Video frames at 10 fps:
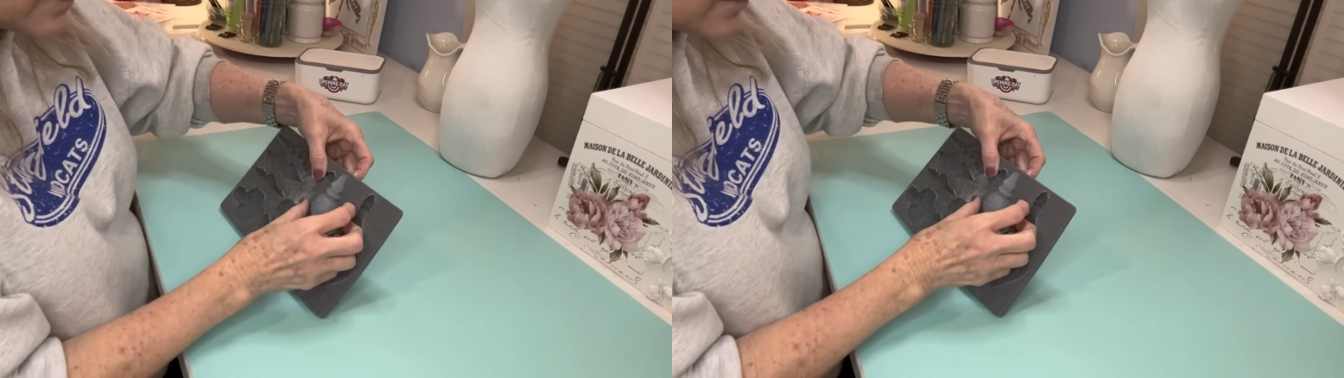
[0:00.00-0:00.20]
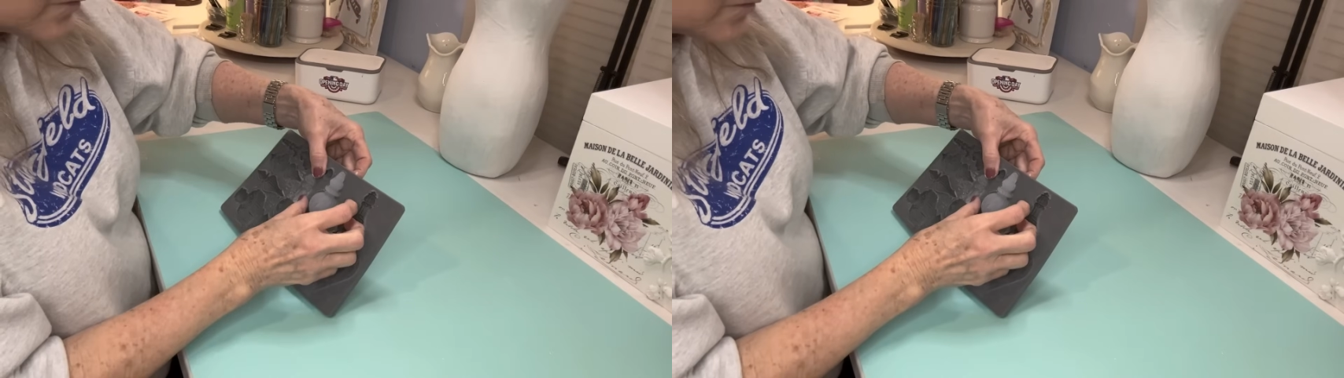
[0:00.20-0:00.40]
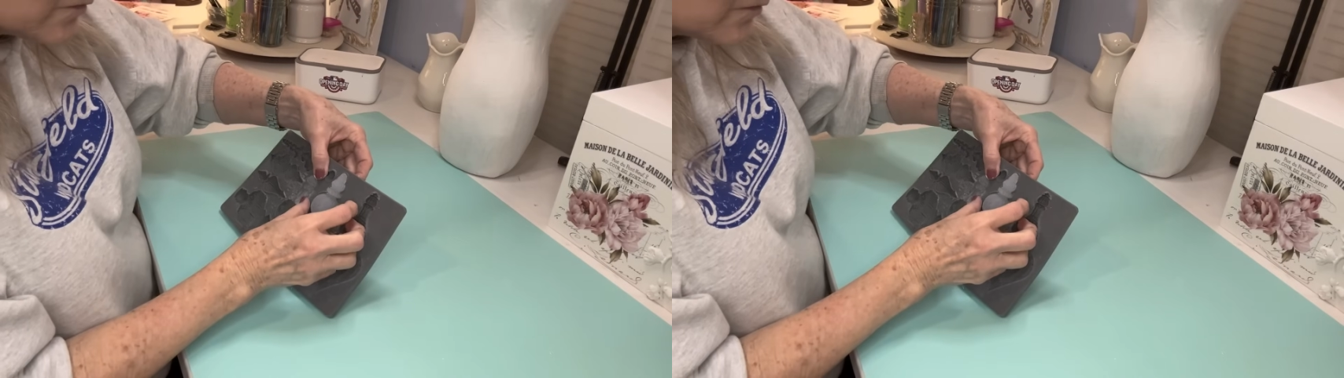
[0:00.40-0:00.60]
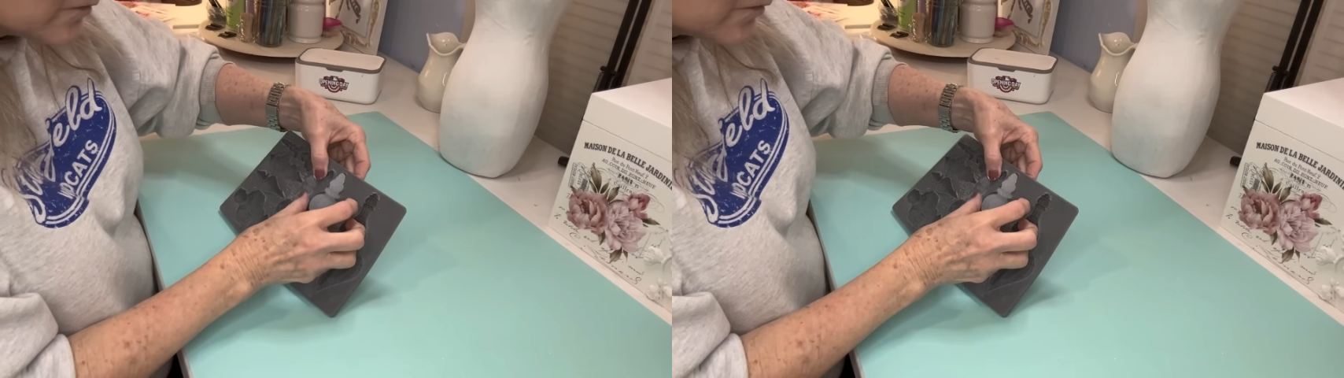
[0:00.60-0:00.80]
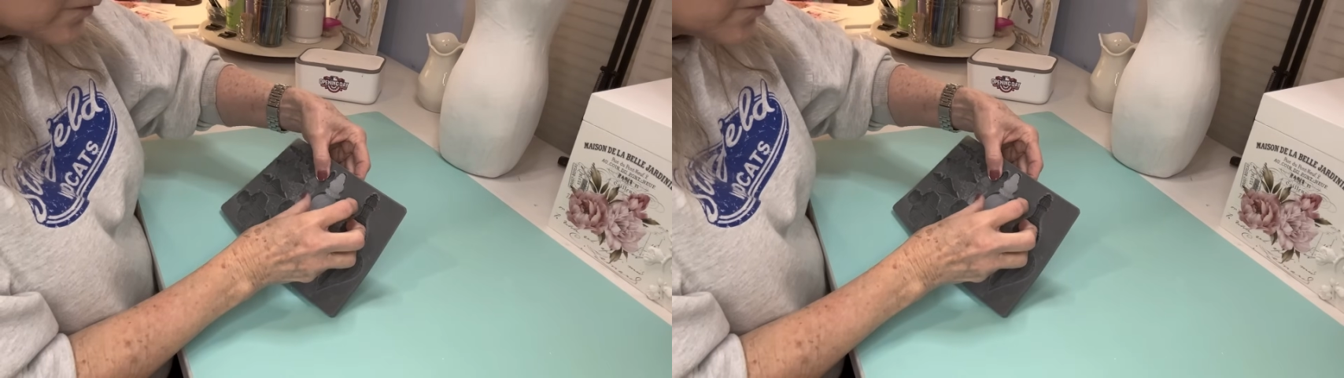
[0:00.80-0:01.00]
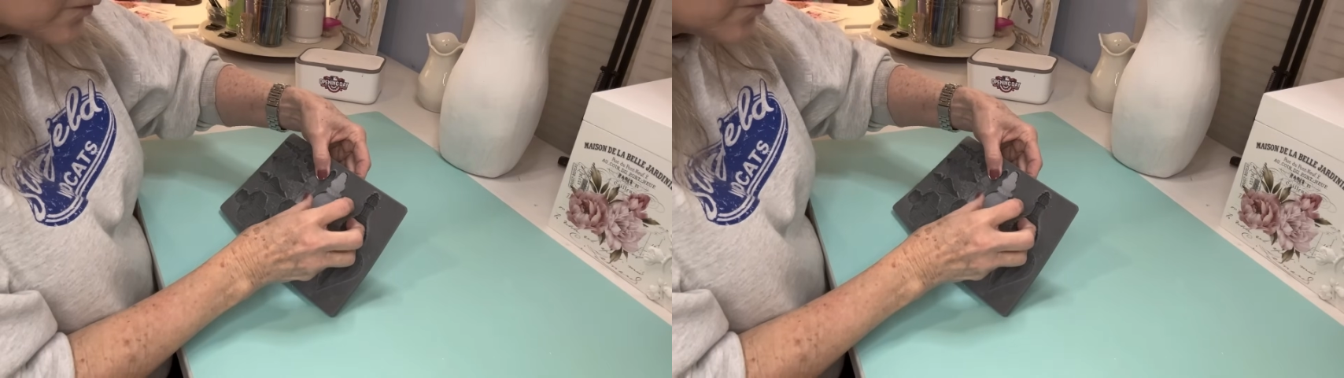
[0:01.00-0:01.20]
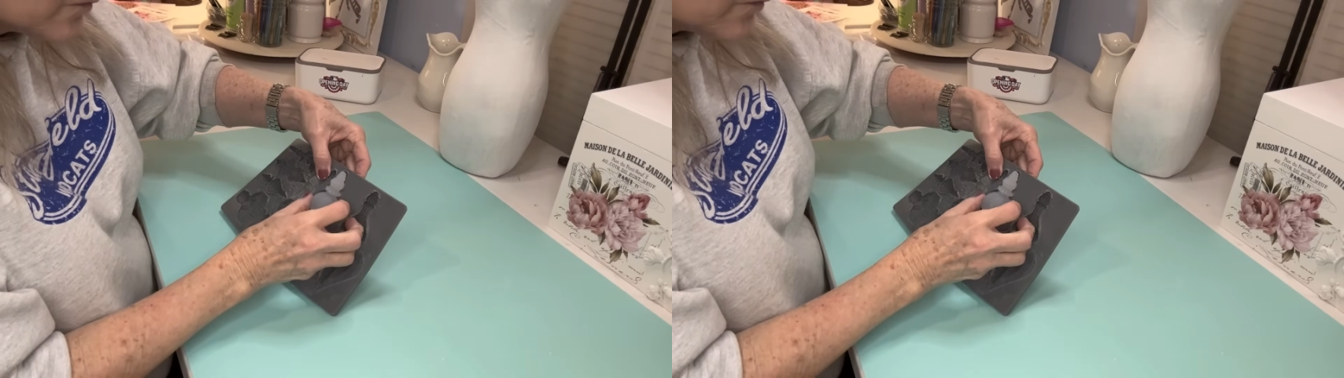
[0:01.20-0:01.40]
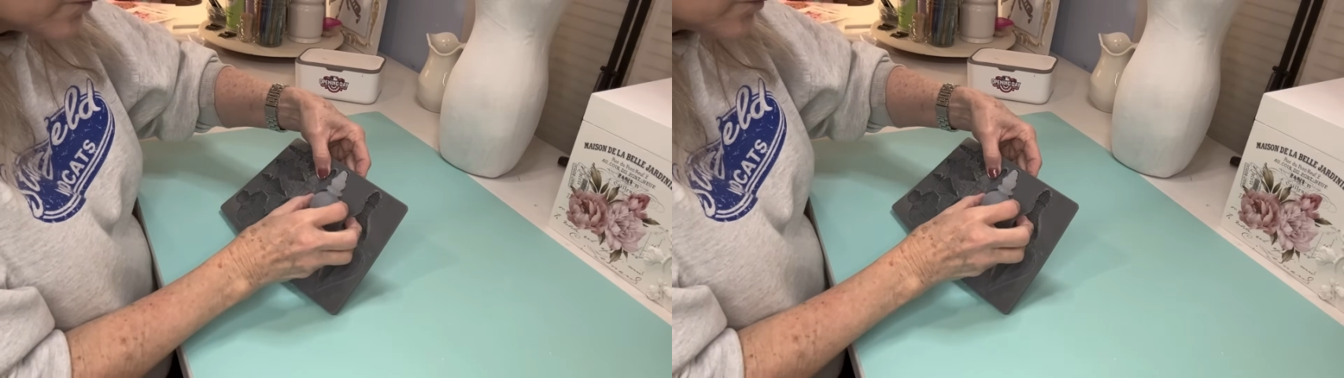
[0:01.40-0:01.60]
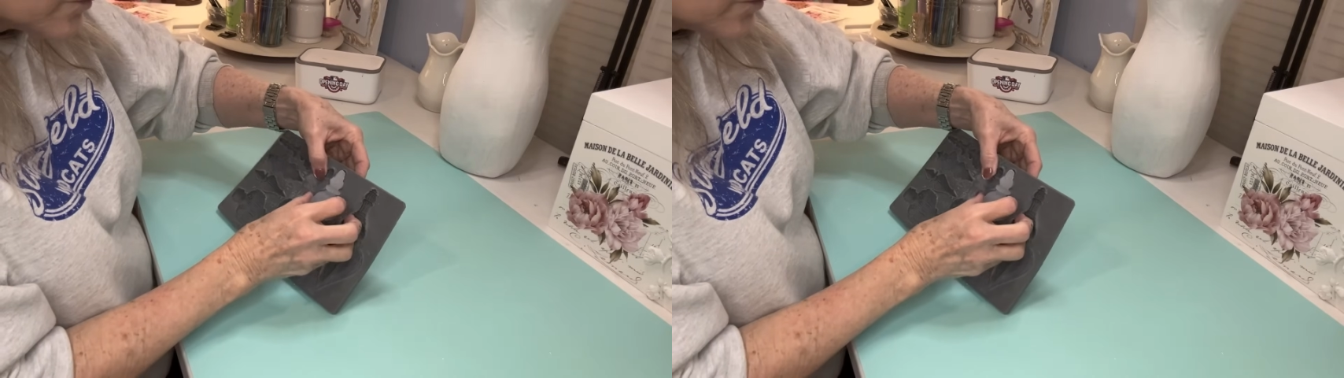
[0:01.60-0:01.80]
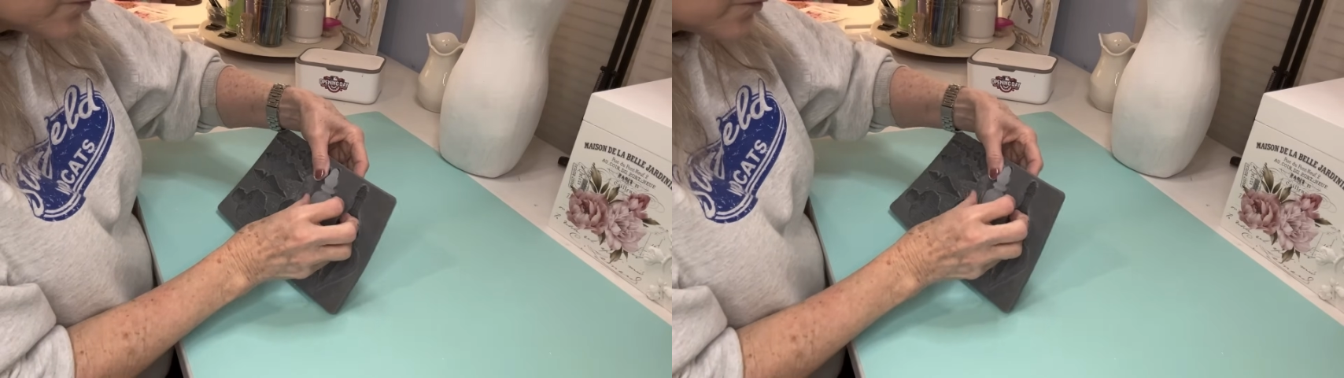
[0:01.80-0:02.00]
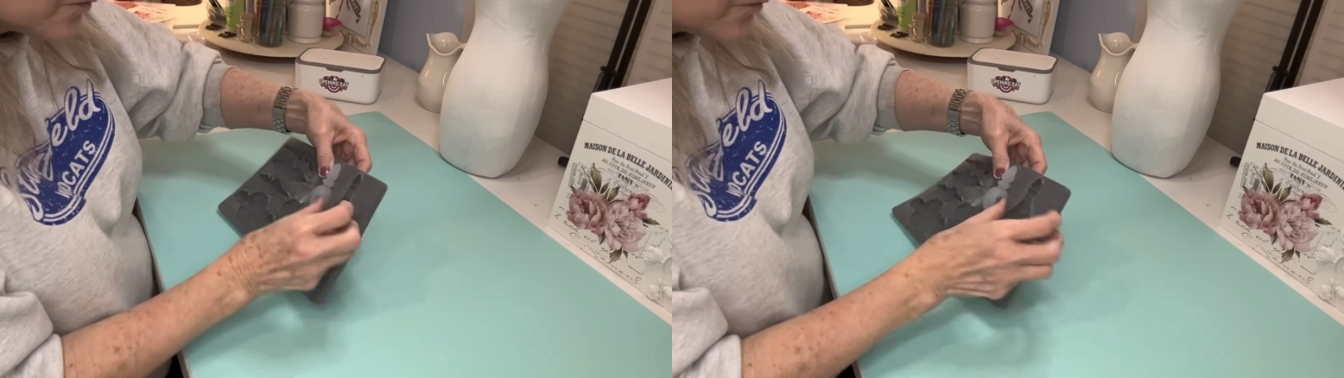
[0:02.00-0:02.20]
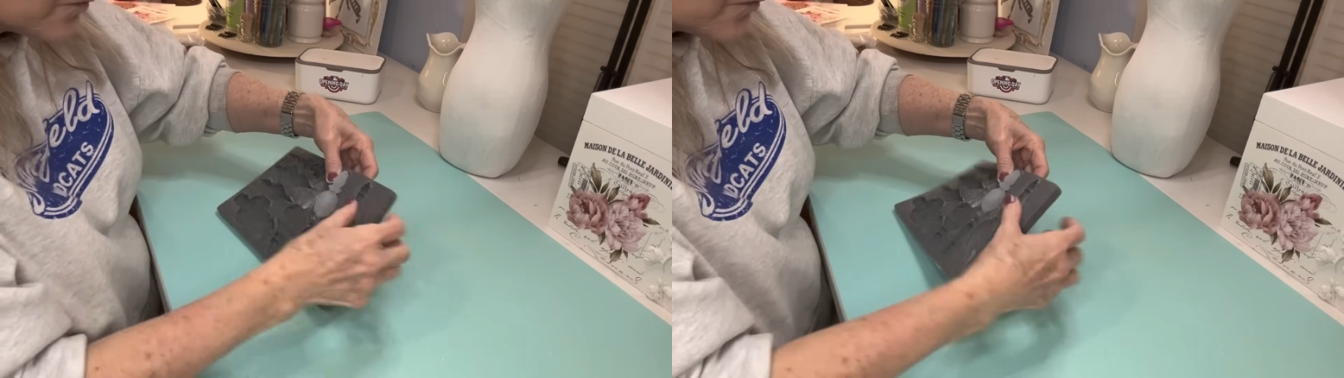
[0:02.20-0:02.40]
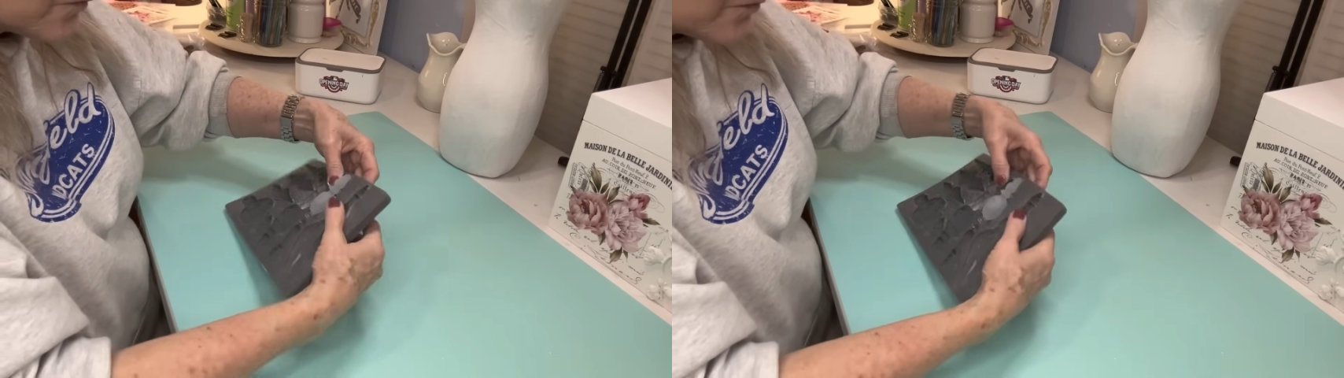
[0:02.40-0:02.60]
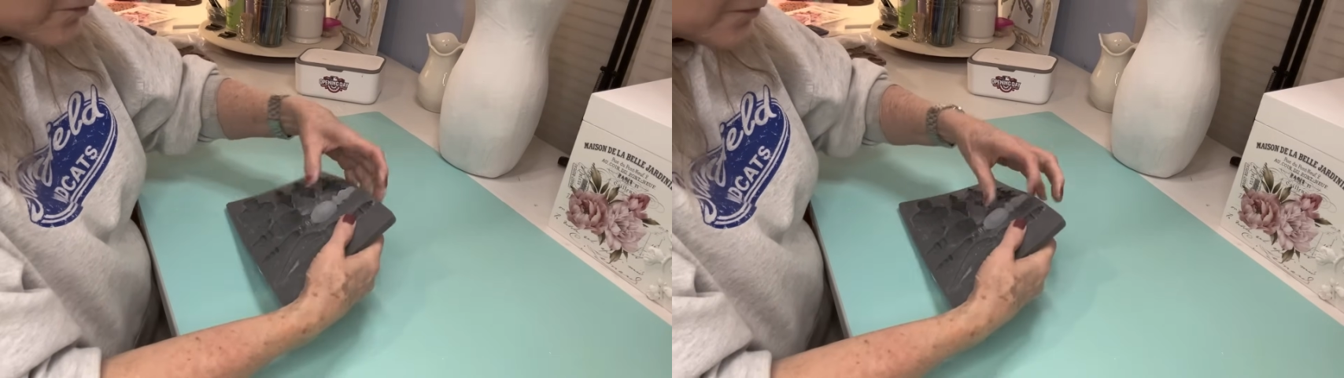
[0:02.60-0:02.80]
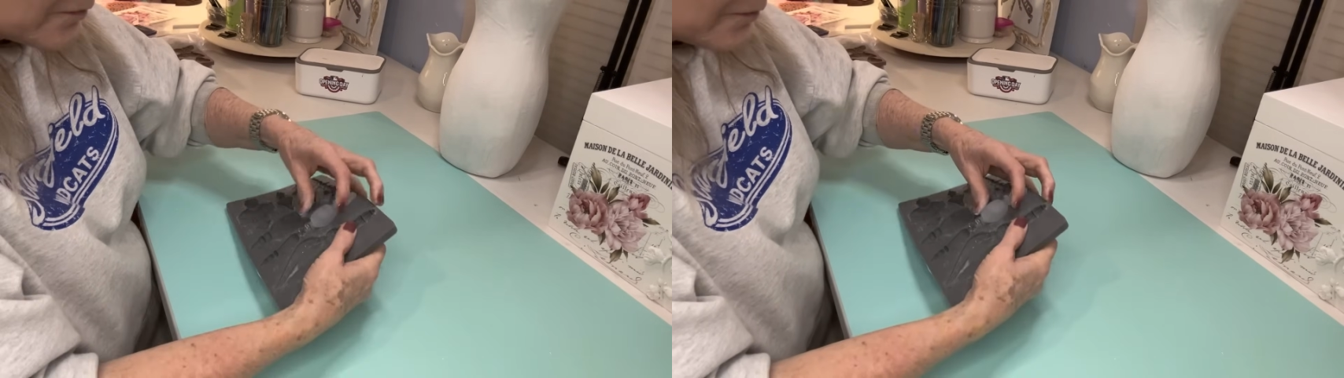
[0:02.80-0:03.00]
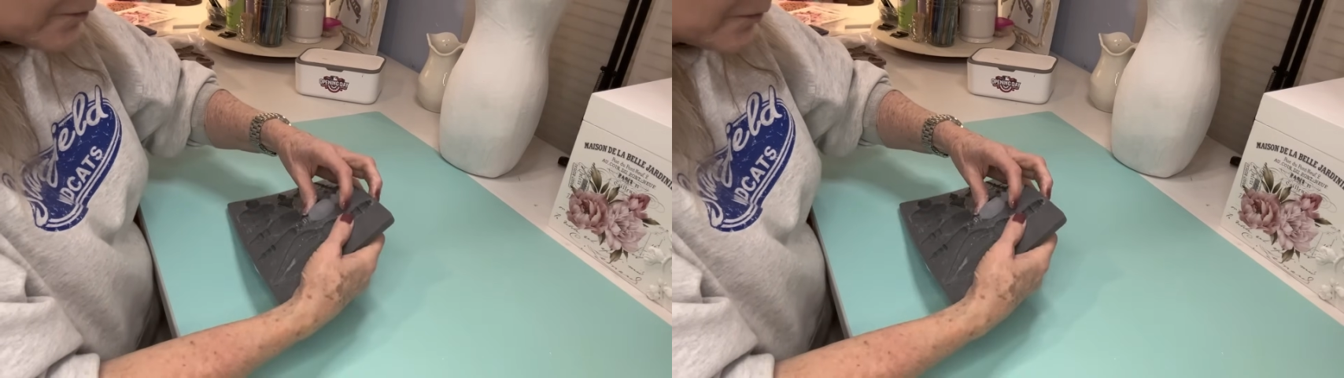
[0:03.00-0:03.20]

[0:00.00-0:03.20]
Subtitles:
No face is visible, so there are no lips to read.